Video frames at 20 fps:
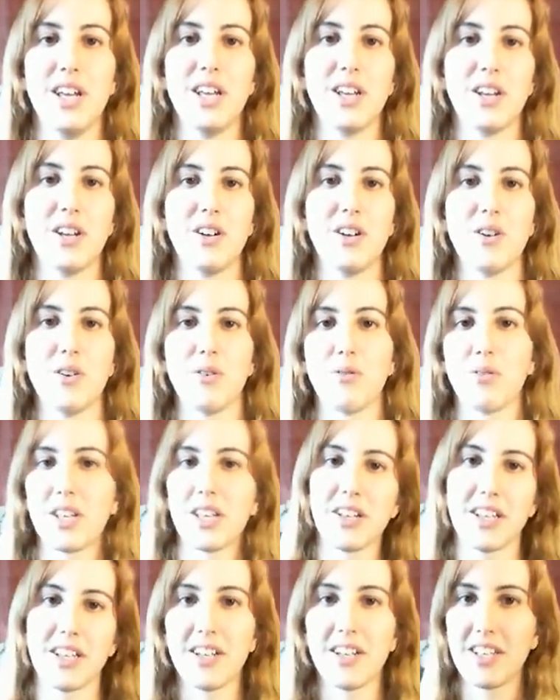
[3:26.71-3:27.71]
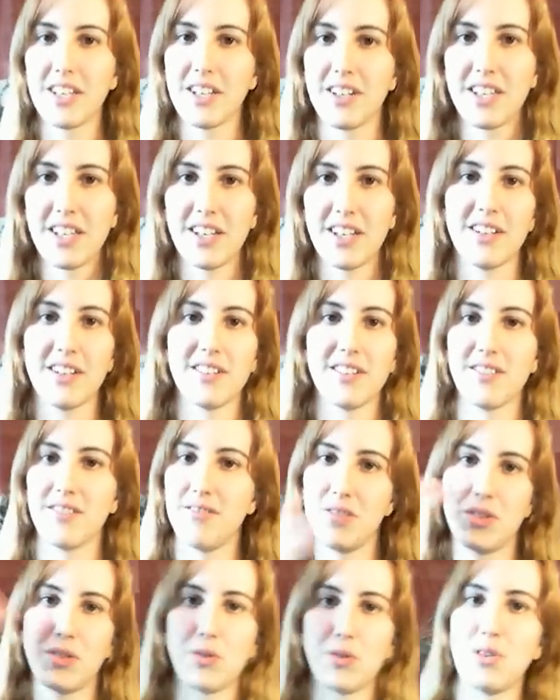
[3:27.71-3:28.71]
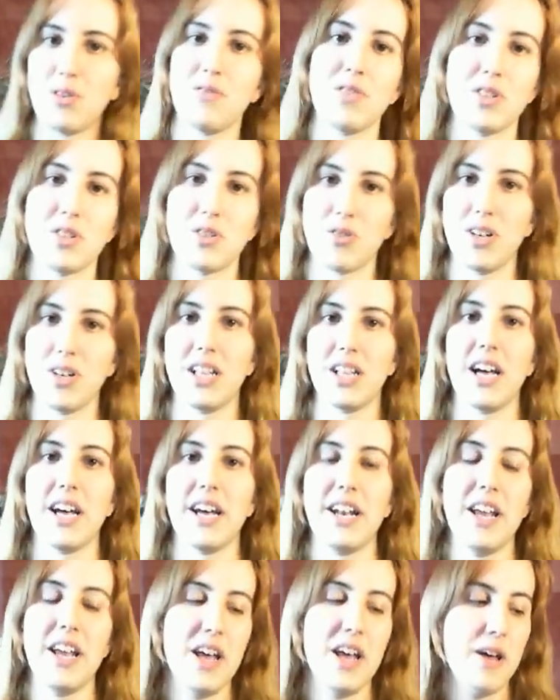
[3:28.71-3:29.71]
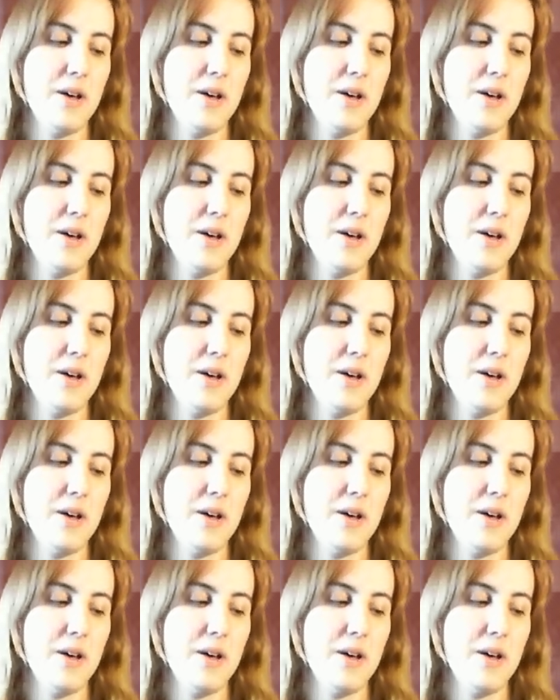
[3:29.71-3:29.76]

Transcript: you know, kill, kill, kill, kill, sort of a storyline.